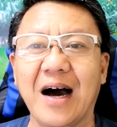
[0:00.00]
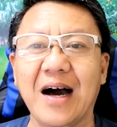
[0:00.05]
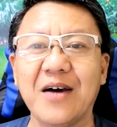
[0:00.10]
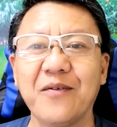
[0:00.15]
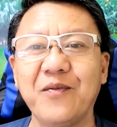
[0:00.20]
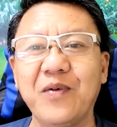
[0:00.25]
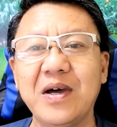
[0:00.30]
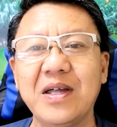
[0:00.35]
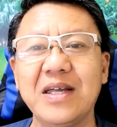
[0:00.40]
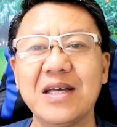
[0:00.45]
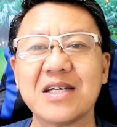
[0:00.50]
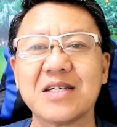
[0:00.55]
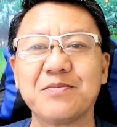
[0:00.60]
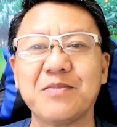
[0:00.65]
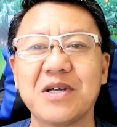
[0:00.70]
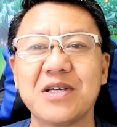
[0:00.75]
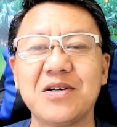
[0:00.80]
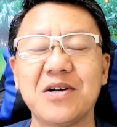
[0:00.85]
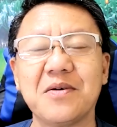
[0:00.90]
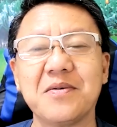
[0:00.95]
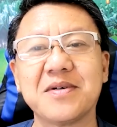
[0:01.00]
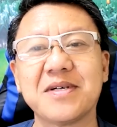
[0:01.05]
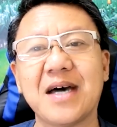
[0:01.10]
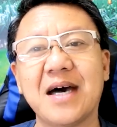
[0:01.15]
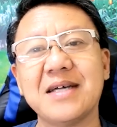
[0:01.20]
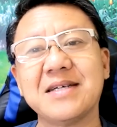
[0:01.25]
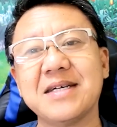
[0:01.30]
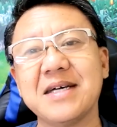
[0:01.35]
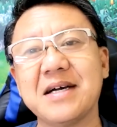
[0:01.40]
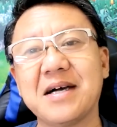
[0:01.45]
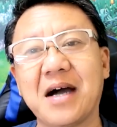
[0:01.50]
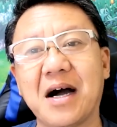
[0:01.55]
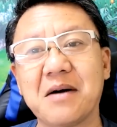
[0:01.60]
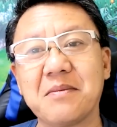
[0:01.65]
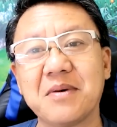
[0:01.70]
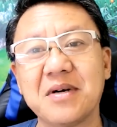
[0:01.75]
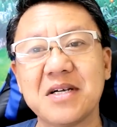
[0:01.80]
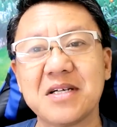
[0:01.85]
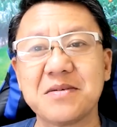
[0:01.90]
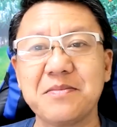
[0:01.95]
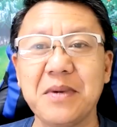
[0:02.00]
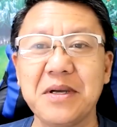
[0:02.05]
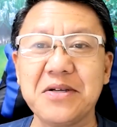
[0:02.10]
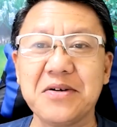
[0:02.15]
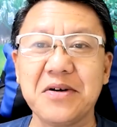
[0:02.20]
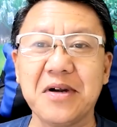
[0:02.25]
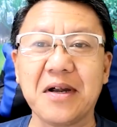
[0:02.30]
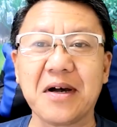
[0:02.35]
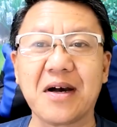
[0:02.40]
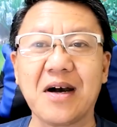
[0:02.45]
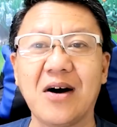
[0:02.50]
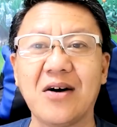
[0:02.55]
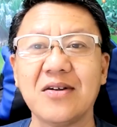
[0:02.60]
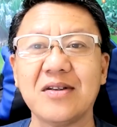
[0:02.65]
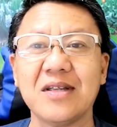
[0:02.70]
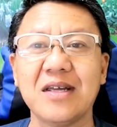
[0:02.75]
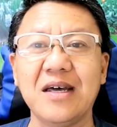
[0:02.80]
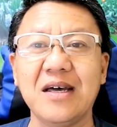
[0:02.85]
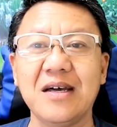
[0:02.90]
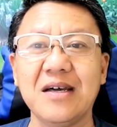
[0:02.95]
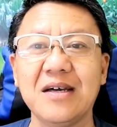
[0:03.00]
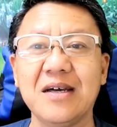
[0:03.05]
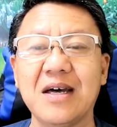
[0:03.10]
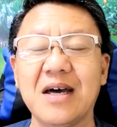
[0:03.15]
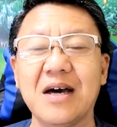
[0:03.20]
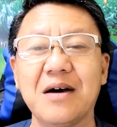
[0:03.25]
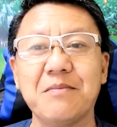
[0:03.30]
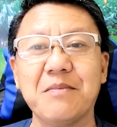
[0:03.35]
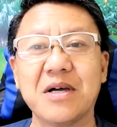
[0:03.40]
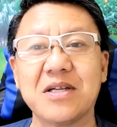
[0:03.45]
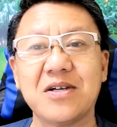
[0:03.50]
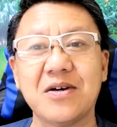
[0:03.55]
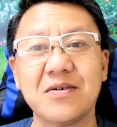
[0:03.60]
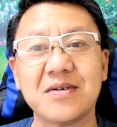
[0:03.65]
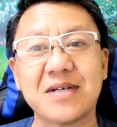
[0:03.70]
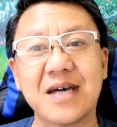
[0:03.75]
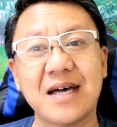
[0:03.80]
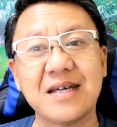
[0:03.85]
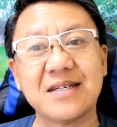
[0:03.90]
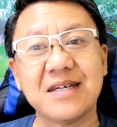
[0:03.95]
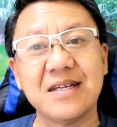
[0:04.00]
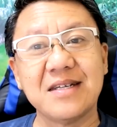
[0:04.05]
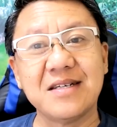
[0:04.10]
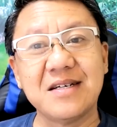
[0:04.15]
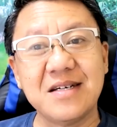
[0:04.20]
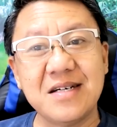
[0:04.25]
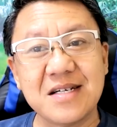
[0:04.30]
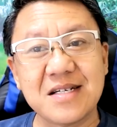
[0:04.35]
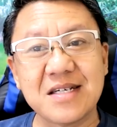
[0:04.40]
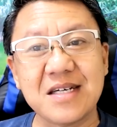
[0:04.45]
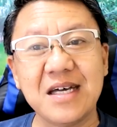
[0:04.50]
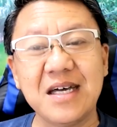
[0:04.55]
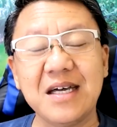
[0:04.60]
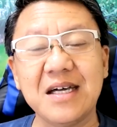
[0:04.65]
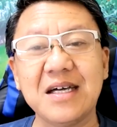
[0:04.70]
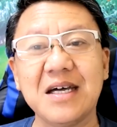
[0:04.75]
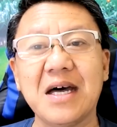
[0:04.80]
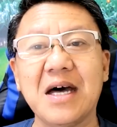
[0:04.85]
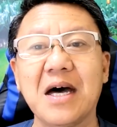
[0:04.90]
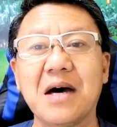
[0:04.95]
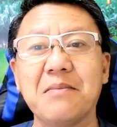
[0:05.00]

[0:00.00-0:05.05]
I finished Bachelor of Science in Commerce, Major in Accounting, Bachelor of Science in Nursing,